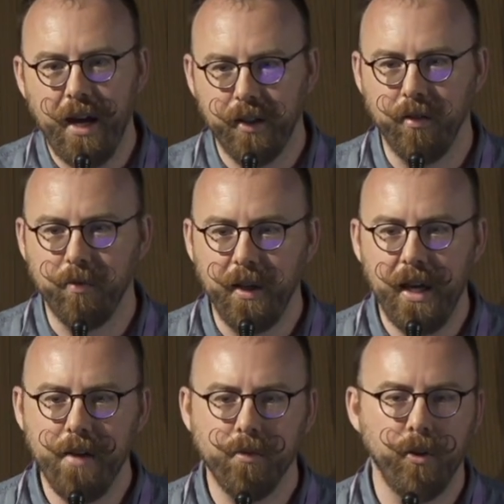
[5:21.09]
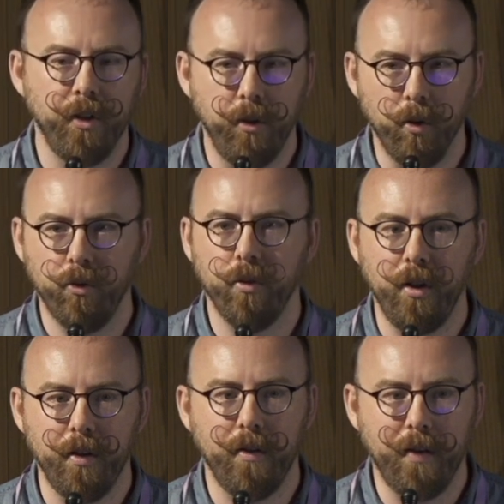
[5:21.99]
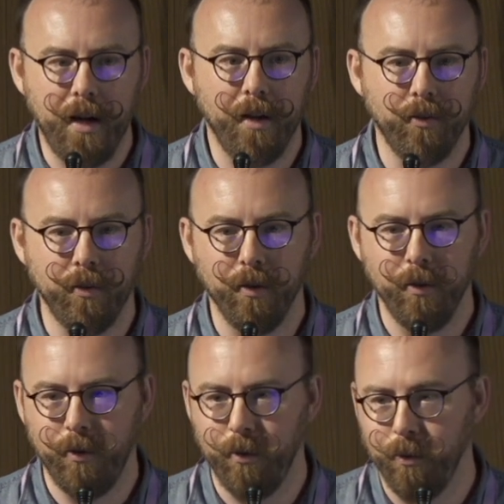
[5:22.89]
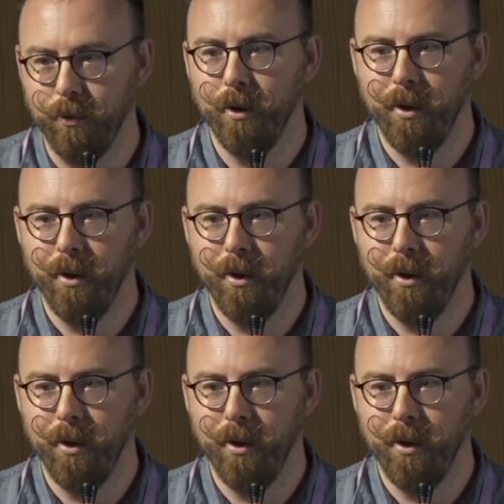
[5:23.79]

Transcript: active behavior is that you also need a task to